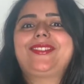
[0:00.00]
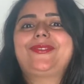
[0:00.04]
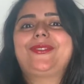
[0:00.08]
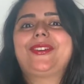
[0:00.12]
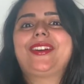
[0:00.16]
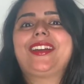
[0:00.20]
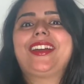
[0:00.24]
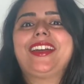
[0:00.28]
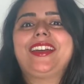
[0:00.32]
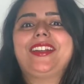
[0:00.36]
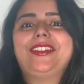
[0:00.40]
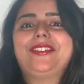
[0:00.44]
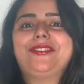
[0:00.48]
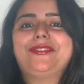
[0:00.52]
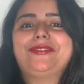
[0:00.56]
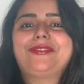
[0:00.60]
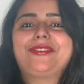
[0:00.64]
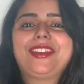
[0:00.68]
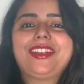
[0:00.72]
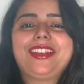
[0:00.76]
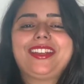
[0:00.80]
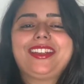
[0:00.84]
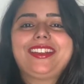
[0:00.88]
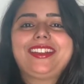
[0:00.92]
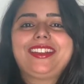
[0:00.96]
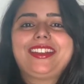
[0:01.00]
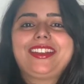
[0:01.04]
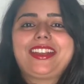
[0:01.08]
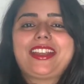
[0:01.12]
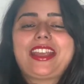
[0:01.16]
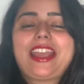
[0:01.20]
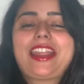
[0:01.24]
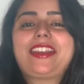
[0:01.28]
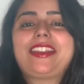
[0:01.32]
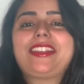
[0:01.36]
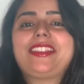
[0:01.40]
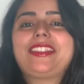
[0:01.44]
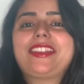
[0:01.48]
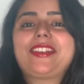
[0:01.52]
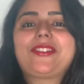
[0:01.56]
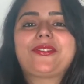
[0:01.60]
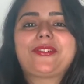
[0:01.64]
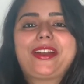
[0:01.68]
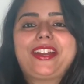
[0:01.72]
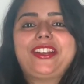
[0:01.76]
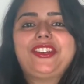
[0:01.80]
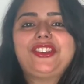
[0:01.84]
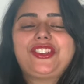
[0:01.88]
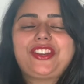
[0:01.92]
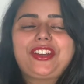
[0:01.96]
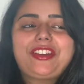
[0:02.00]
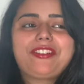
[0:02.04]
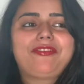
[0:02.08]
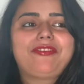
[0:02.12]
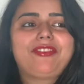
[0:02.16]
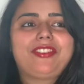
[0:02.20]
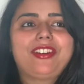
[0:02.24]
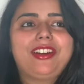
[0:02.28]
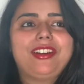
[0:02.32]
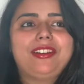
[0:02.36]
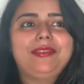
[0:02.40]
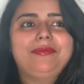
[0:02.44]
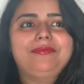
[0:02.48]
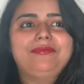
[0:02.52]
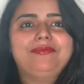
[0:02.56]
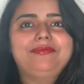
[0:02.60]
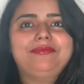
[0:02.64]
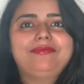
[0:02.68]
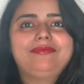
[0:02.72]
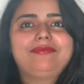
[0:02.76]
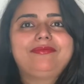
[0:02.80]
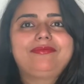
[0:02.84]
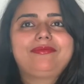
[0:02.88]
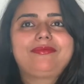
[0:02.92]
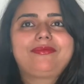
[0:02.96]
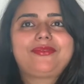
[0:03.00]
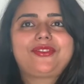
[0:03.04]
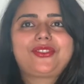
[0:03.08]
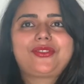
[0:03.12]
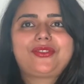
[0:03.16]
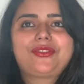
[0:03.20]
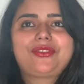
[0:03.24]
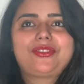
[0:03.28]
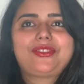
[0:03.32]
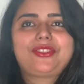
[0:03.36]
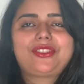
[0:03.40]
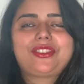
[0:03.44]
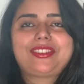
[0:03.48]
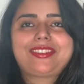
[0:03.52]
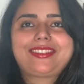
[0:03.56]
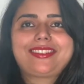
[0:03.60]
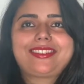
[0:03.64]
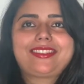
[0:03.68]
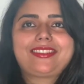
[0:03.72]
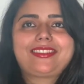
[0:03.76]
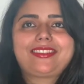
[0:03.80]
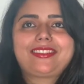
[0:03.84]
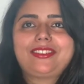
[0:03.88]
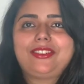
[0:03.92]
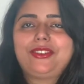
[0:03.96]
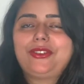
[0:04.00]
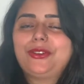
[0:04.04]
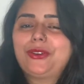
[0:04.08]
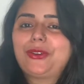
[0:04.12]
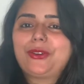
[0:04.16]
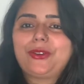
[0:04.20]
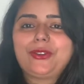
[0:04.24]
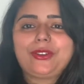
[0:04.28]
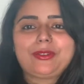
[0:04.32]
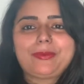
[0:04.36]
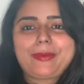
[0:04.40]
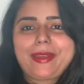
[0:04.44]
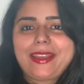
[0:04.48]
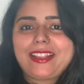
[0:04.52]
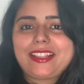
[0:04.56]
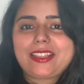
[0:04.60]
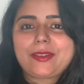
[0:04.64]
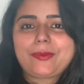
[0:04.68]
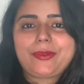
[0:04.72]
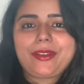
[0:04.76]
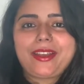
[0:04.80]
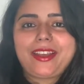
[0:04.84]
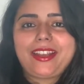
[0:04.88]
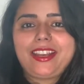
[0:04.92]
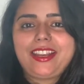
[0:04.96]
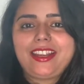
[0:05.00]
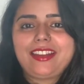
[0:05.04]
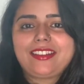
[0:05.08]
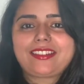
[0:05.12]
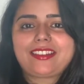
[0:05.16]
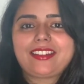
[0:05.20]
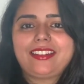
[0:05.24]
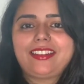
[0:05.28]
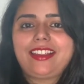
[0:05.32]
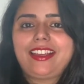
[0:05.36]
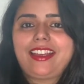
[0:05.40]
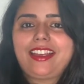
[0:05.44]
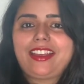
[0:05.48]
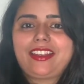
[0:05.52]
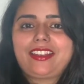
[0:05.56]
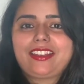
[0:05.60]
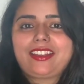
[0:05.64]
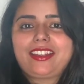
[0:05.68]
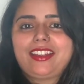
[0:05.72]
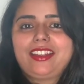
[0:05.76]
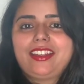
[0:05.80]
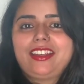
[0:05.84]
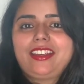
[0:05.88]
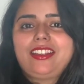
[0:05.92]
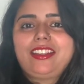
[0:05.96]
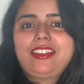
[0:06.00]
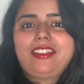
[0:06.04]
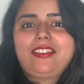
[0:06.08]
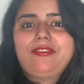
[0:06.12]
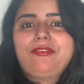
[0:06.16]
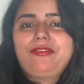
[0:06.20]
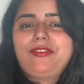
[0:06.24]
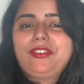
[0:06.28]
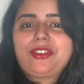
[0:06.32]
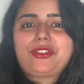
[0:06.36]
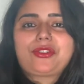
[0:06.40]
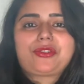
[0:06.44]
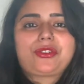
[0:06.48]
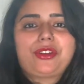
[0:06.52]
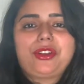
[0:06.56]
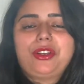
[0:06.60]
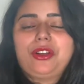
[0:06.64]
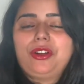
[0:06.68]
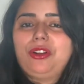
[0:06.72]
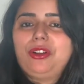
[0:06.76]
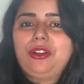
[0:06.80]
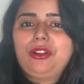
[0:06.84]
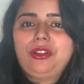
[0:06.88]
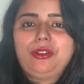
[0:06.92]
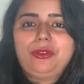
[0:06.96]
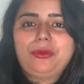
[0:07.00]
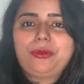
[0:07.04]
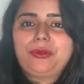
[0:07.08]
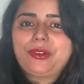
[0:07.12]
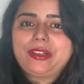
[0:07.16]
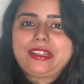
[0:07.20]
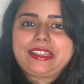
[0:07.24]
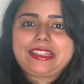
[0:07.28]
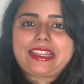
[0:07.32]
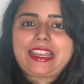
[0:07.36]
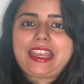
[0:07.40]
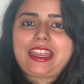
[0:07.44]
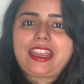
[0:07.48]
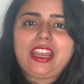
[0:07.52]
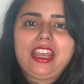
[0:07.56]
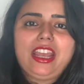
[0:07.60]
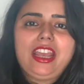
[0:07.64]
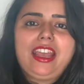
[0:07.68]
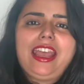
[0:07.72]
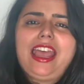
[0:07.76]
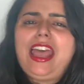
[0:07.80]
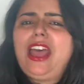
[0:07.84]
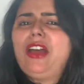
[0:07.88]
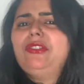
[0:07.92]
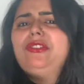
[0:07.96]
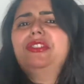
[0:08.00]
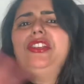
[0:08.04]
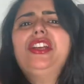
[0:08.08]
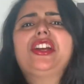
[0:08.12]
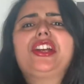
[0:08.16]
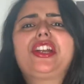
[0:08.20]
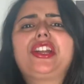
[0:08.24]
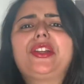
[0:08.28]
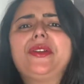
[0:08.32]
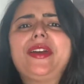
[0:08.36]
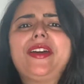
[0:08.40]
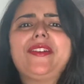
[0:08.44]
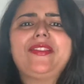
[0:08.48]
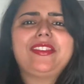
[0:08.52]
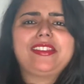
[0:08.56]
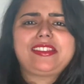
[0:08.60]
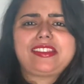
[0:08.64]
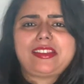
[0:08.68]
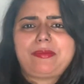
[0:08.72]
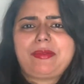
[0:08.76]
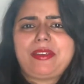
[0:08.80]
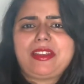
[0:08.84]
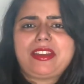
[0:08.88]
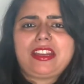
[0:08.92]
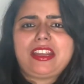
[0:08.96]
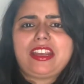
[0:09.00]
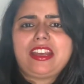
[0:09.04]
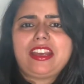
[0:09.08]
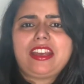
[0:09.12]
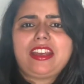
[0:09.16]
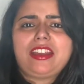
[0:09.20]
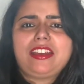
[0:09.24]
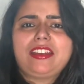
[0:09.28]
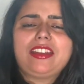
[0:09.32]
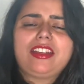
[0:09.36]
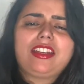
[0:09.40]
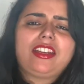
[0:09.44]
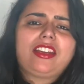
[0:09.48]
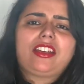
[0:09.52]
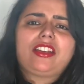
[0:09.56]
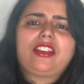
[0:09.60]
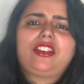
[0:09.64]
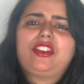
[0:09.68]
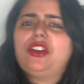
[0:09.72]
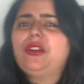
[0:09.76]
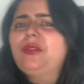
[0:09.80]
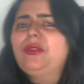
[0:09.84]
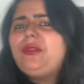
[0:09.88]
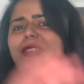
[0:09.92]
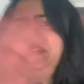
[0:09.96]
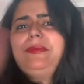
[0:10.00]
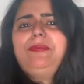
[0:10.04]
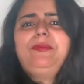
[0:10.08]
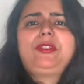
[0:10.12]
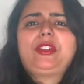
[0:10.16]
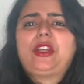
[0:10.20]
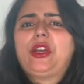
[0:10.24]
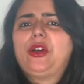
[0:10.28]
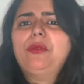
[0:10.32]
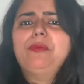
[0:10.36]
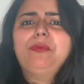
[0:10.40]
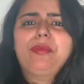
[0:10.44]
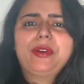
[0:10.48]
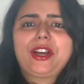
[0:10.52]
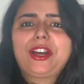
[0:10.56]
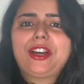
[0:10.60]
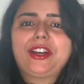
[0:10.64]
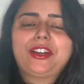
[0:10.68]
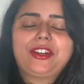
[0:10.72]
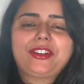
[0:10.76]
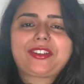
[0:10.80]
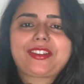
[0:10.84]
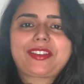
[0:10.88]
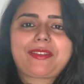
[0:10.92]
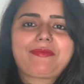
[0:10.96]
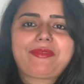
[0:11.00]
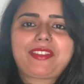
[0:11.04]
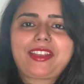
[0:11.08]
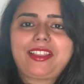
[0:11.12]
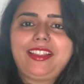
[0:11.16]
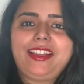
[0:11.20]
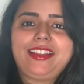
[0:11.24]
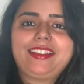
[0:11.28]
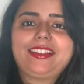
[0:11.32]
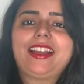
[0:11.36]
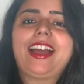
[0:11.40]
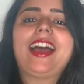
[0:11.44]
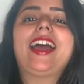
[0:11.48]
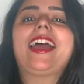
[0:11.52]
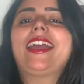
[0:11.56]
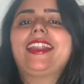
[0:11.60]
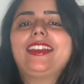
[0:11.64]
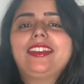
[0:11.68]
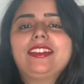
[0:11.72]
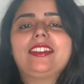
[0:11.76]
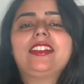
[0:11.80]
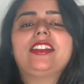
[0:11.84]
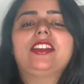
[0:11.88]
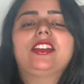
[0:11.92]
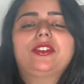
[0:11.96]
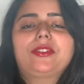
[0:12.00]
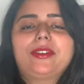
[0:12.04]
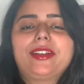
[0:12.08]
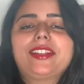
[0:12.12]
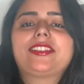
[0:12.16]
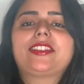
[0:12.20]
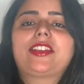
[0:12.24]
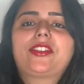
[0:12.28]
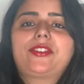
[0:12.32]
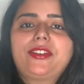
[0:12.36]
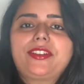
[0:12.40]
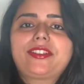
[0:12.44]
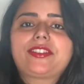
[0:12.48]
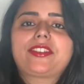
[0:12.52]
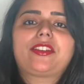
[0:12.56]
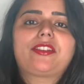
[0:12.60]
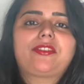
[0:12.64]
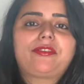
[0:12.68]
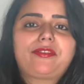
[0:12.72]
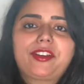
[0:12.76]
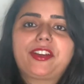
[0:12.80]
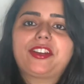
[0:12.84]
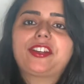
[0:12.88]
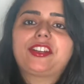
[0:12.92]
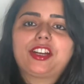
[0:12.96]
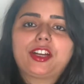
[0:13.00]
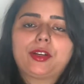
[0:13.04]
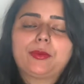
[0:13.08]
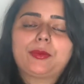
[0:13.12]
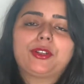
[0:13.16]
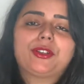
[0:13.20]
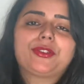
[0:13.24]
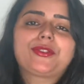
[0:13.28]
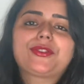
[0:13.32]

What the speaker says: What kind of, anything ranging from just good old mansplaining to like vitriol, where it's like, how dare you have this opinion, go burn, or something like that, and you know, etc., very terrible.